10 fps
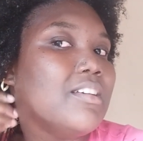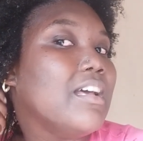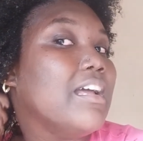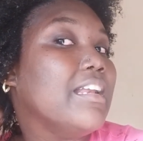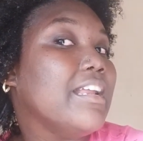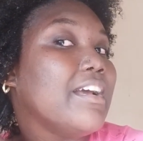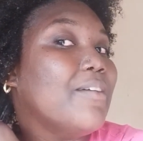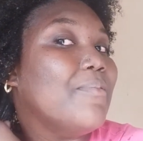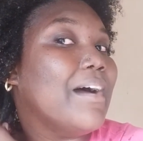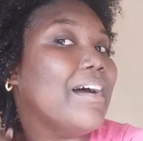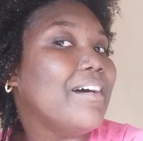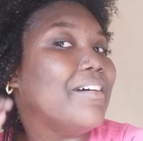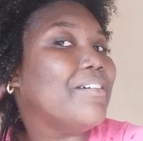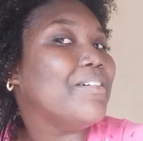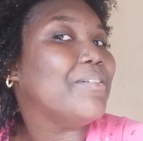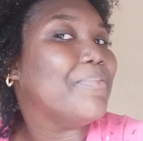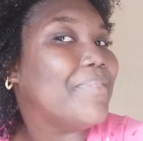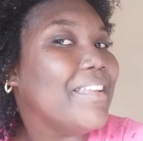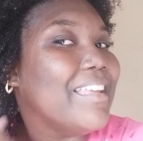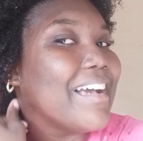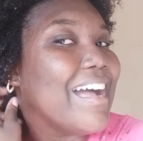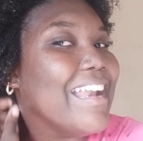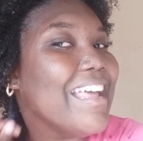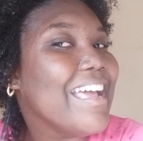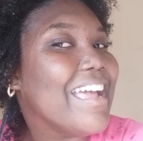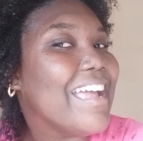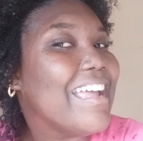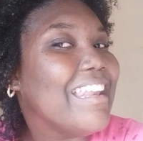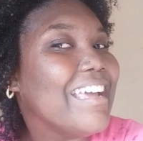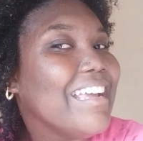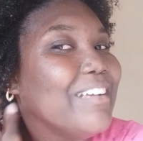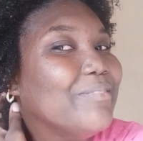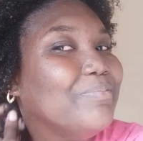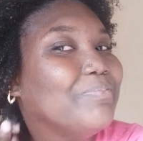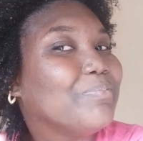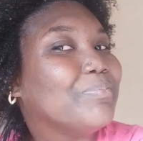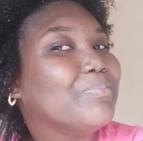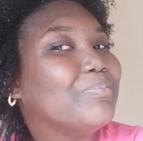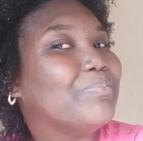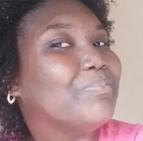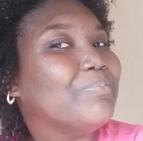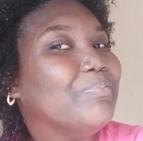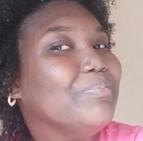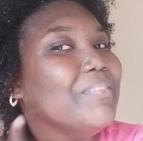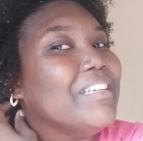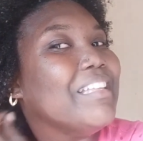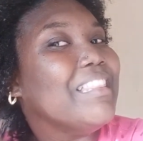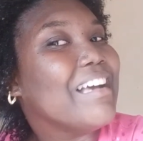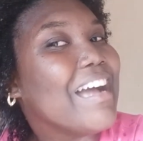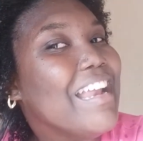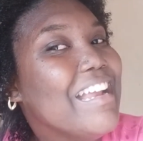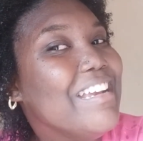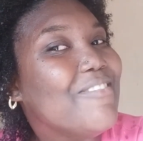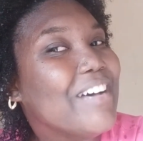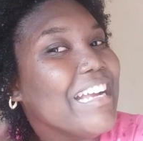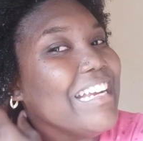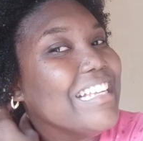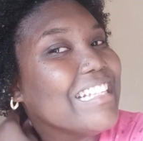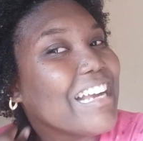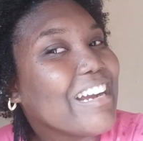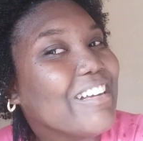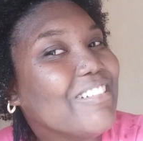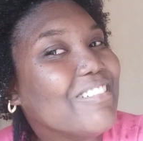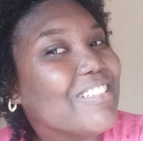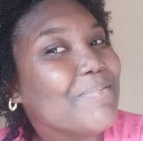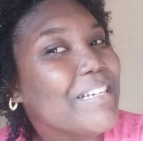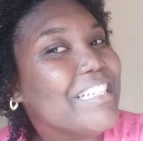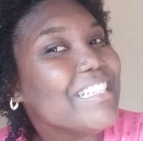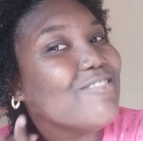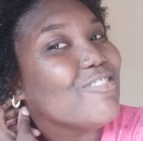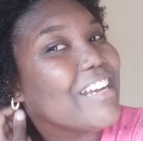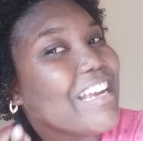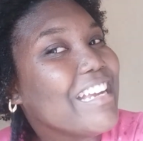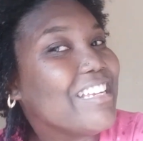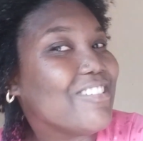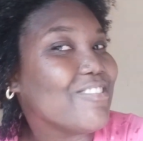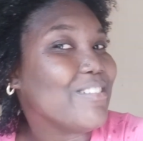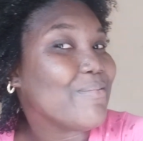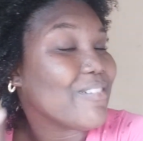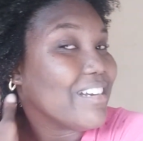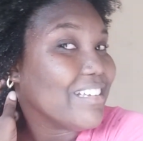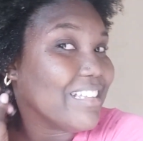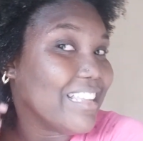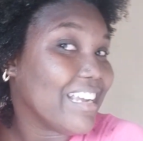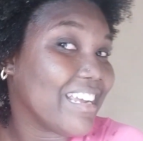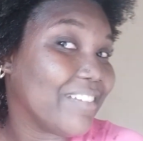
and then come back. But look at it, like, look at it define these curls by just breaking through the product. Like,